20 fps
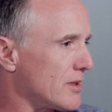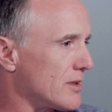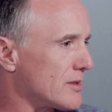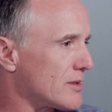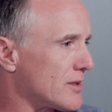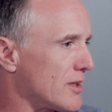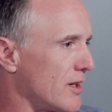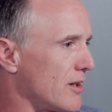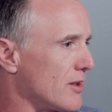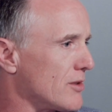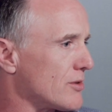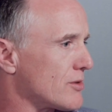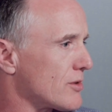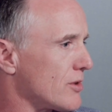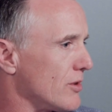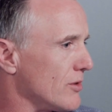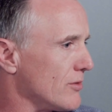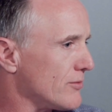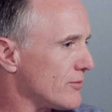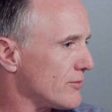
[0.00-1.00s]

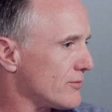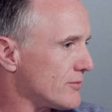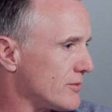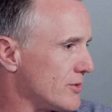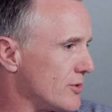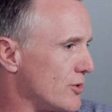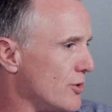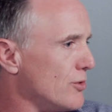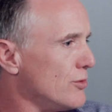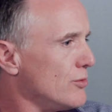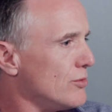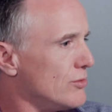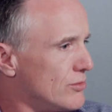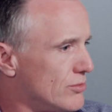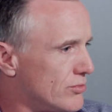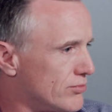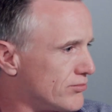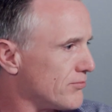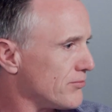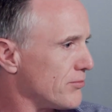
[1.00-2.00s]

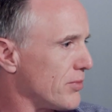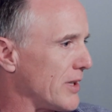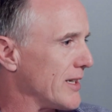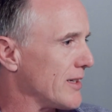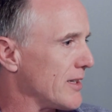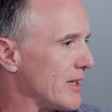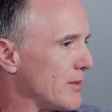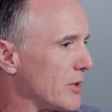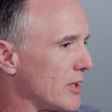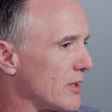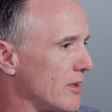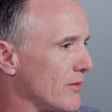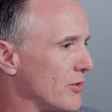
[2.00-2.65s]
SARS-CoV-2 pandemic,